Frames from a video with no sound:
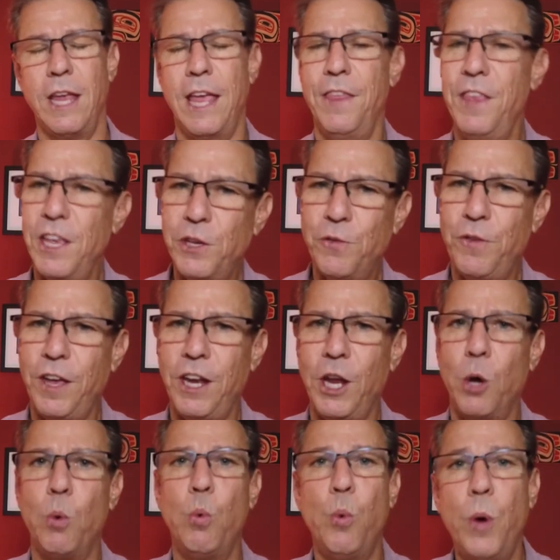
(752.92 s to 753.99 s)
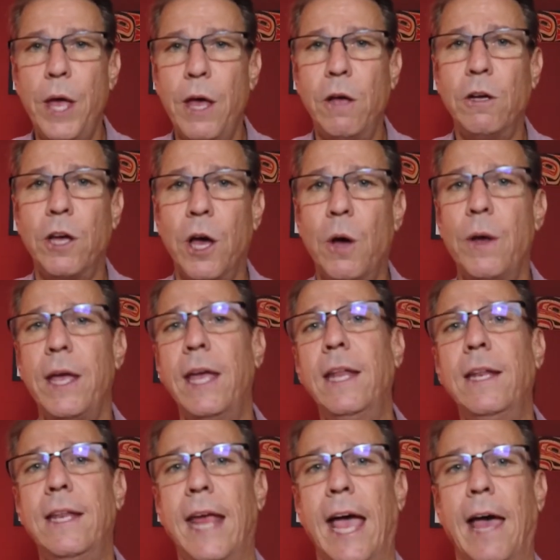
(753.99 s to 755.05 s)
In this video, we'll go
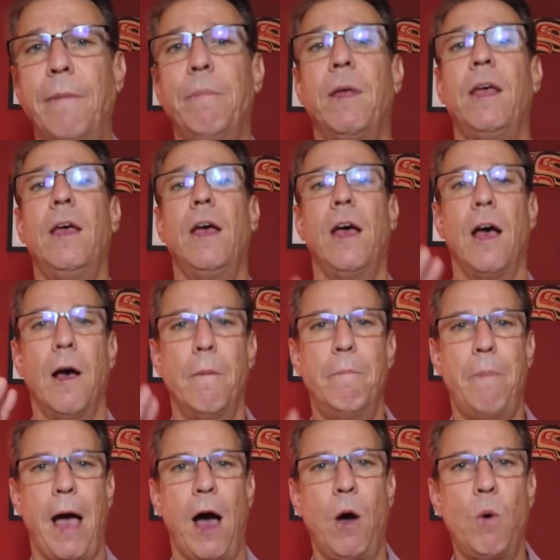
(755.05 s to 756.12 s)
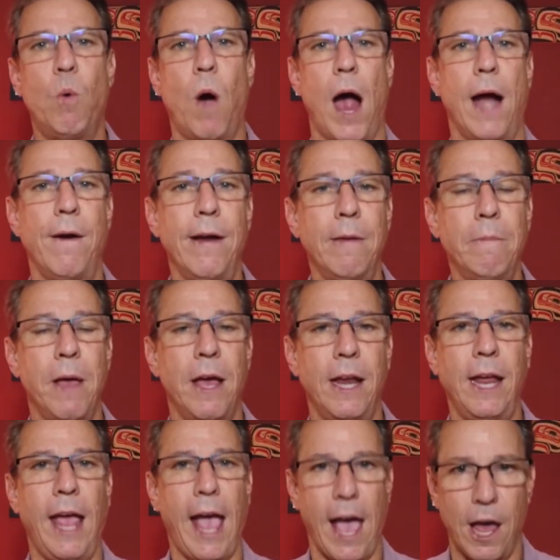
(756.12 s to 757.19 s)
in depth about wiring
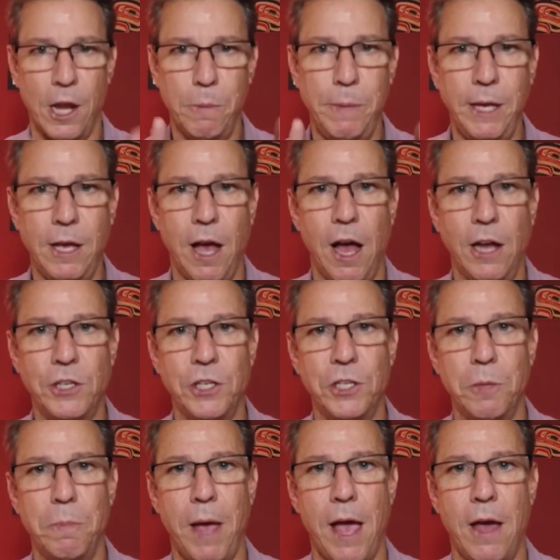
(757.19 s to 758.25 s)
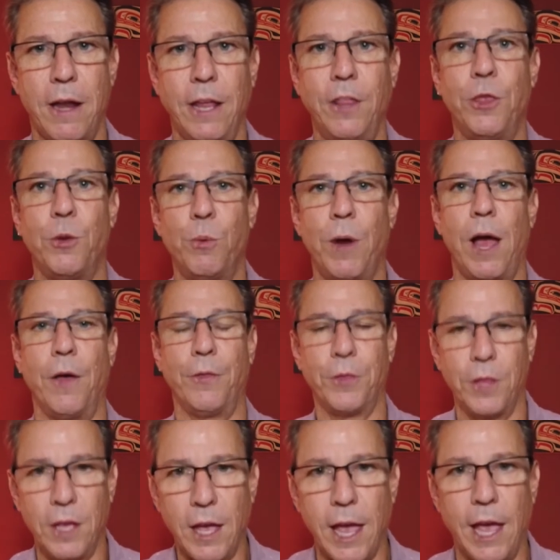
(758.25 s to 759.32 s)
money, how to be cautious about it
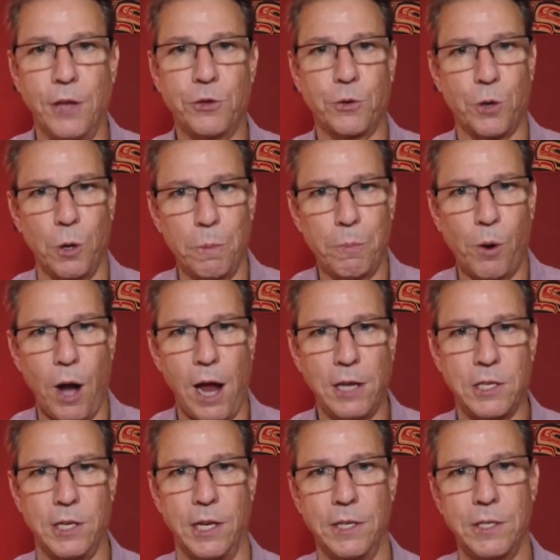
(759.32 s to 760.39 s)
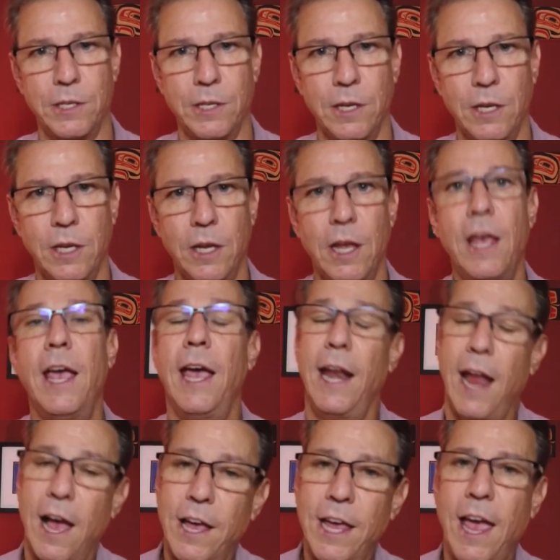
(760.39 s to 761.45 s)
throughout the escrow process,
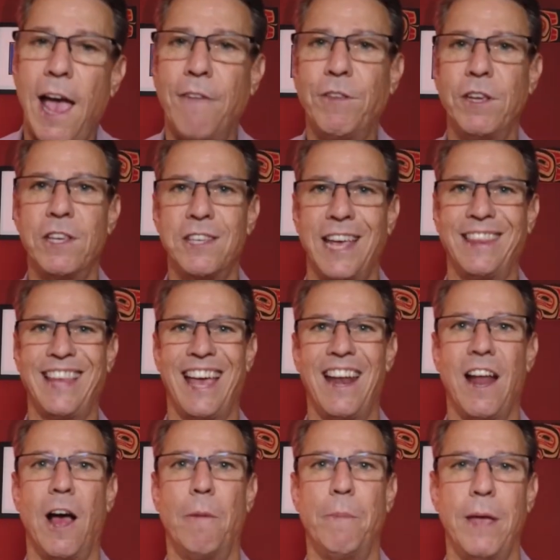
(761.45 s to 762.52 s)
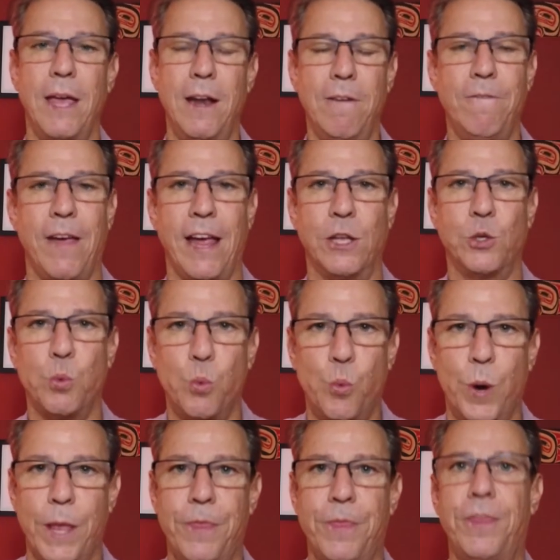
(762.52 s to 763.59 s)
and how you have to set that up in advance
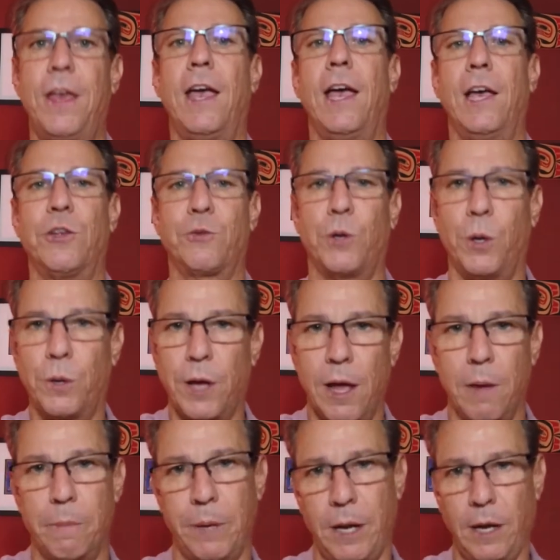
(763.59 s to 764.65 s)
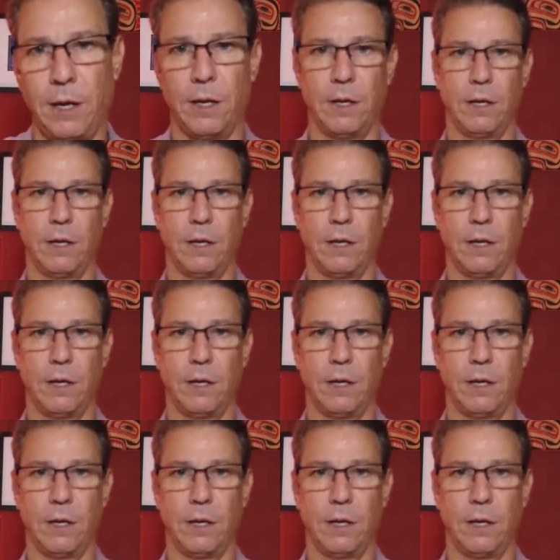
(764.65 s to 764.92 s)
with the escrow company.